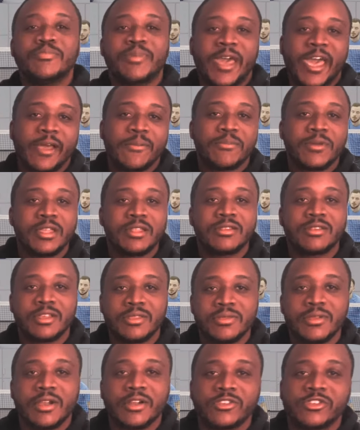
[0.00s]
badminton
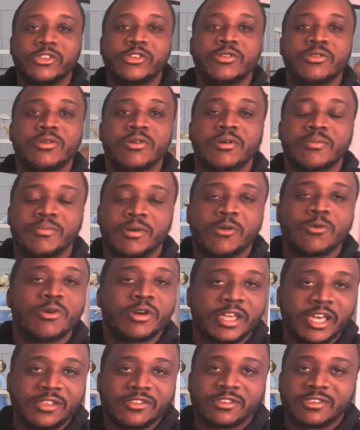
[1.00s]
in there too, but we'll
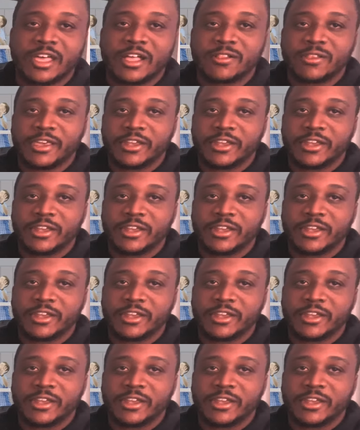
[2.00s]
get to that